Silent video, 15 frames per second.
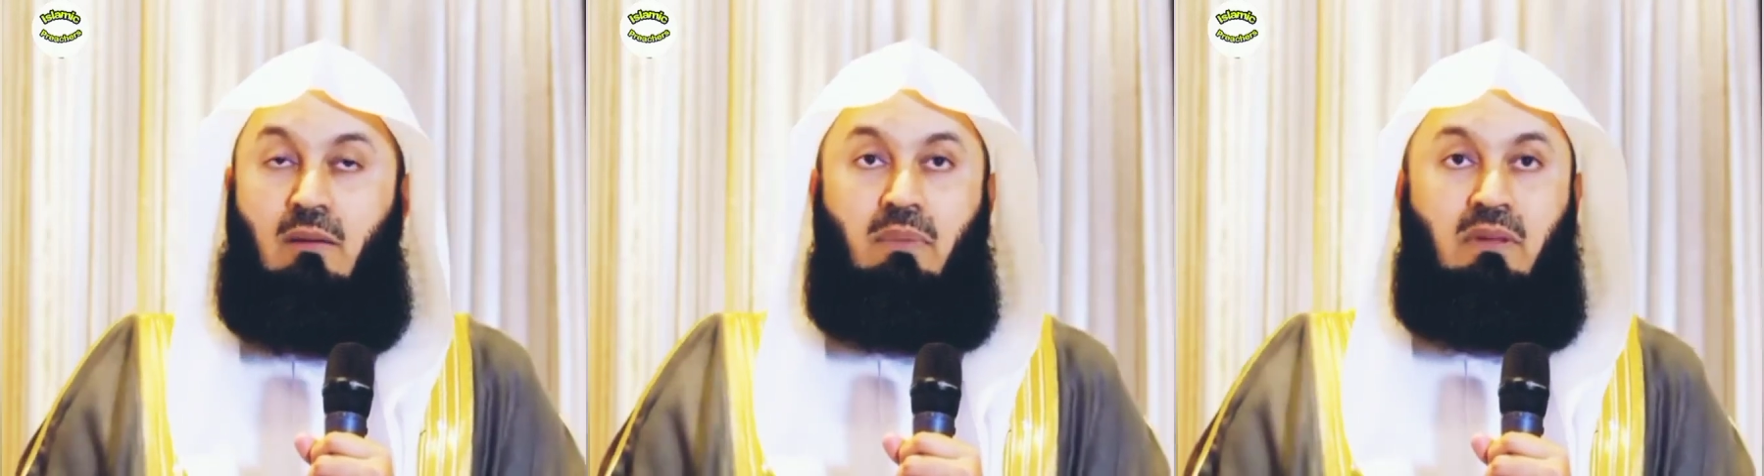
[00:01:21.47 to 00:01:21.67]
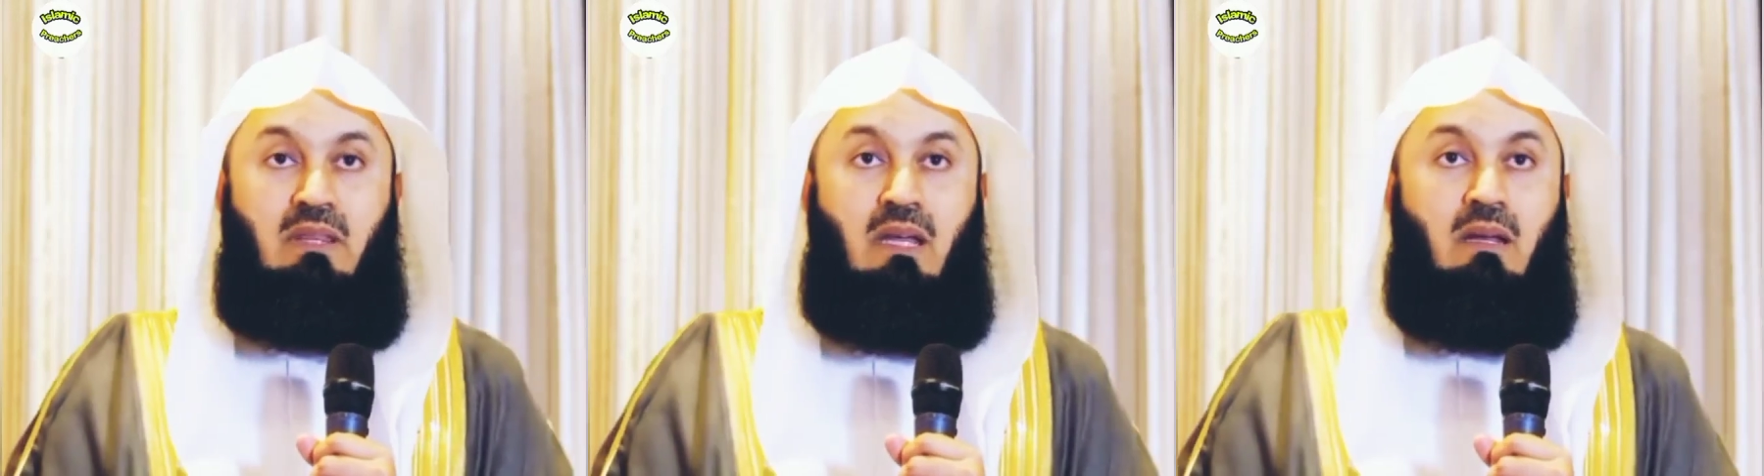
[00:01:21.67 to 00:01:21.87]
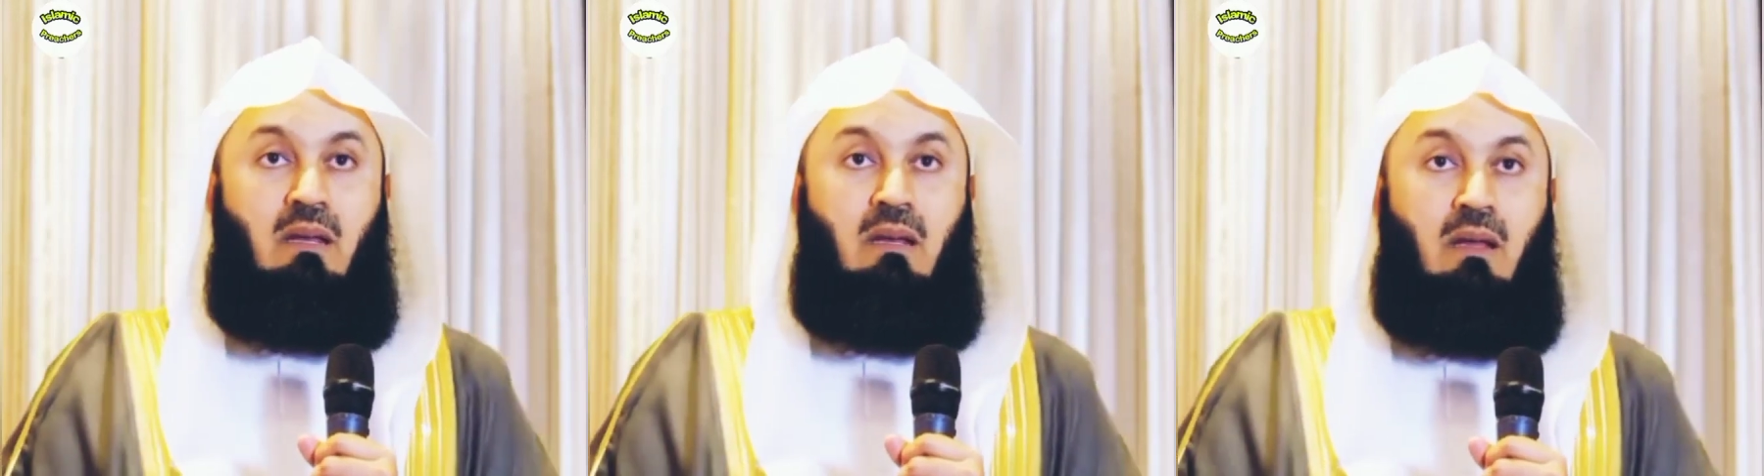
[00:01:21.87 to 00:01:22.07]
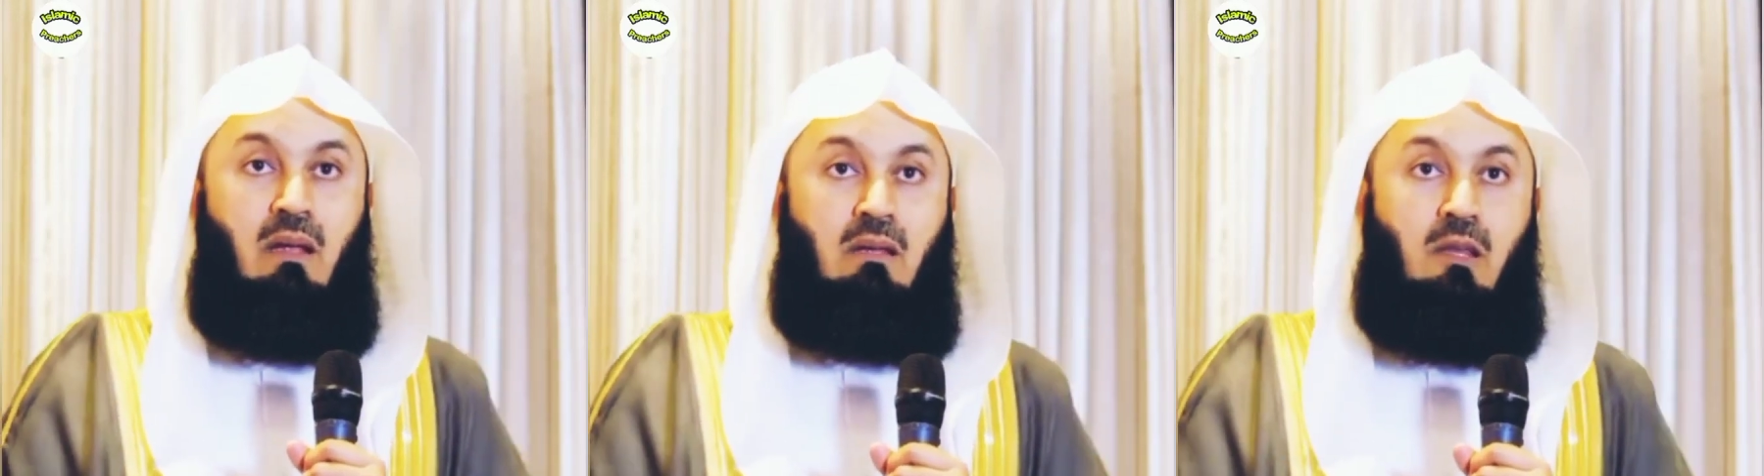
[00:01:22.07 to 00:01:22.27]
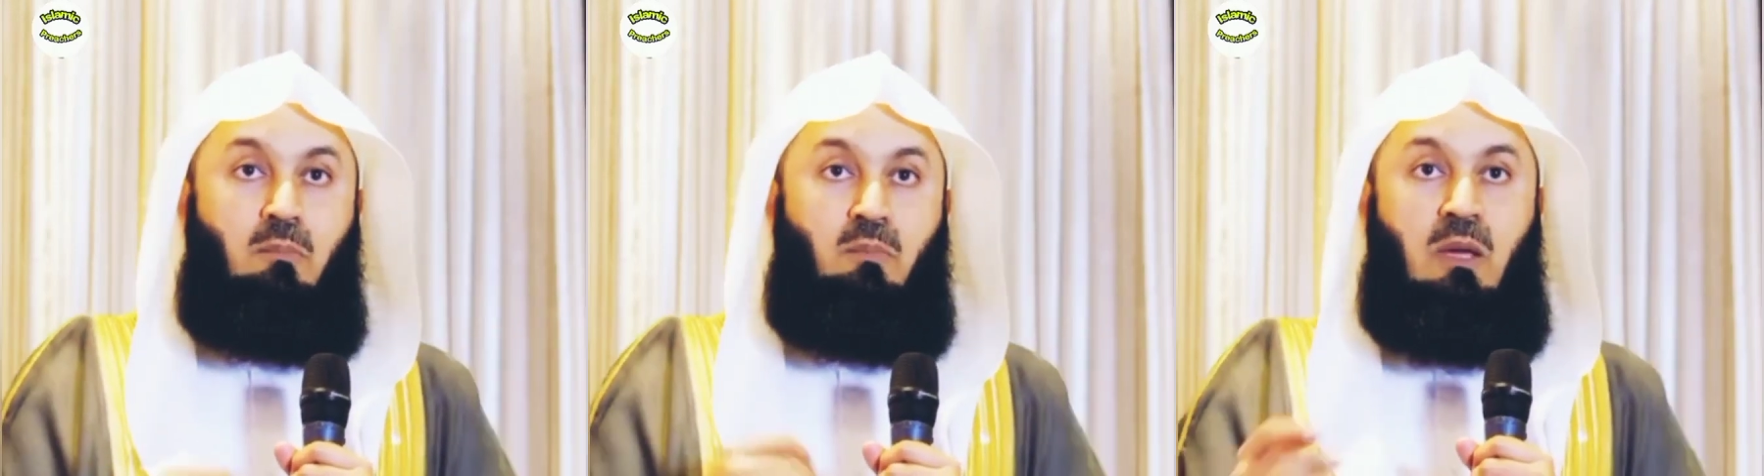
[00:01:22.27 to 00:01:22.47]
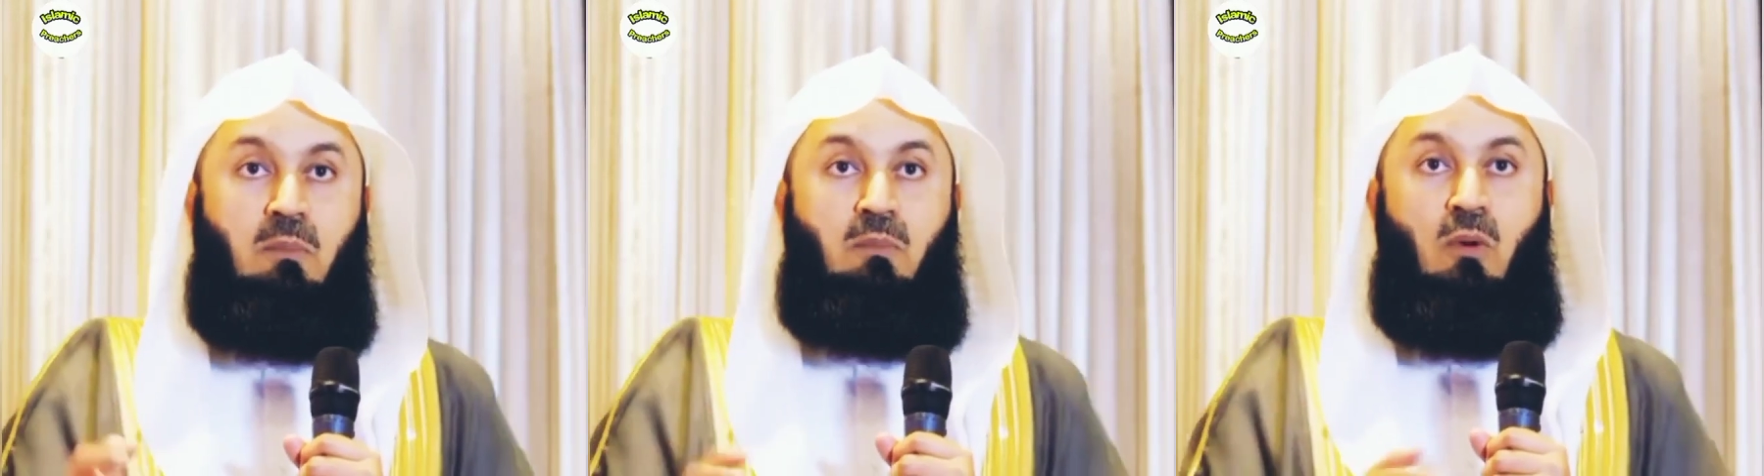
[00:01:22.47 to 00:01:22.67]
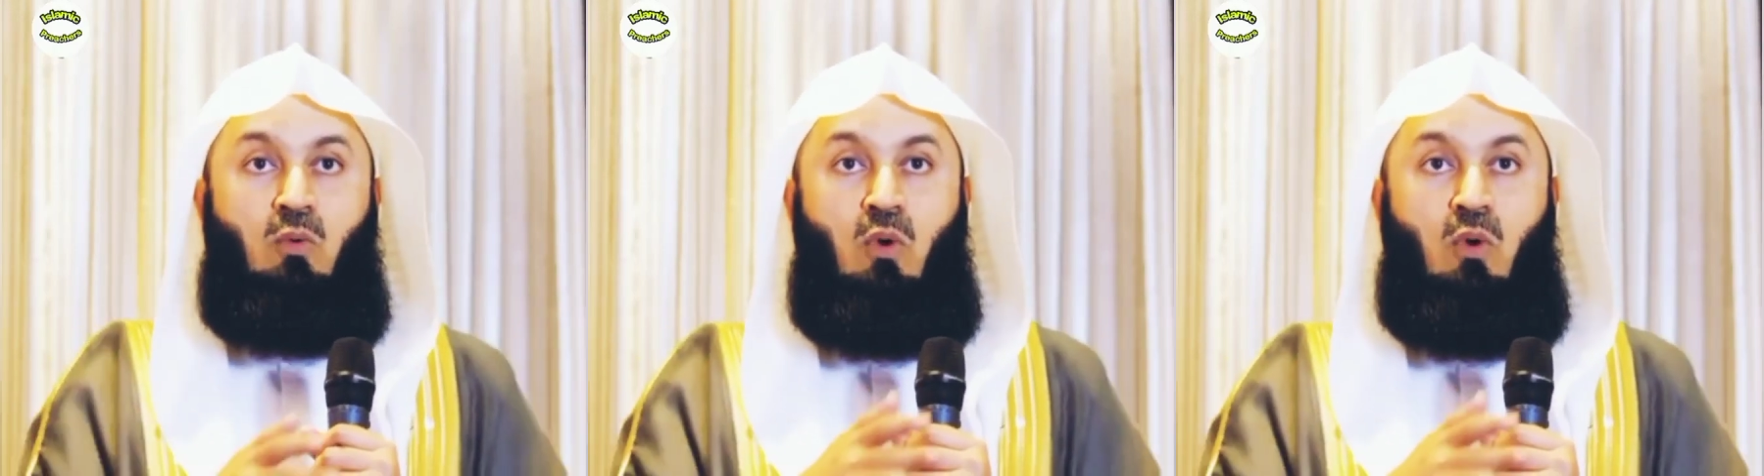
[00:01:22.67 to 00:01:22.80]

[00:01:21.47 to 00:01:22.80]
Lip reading: But then the people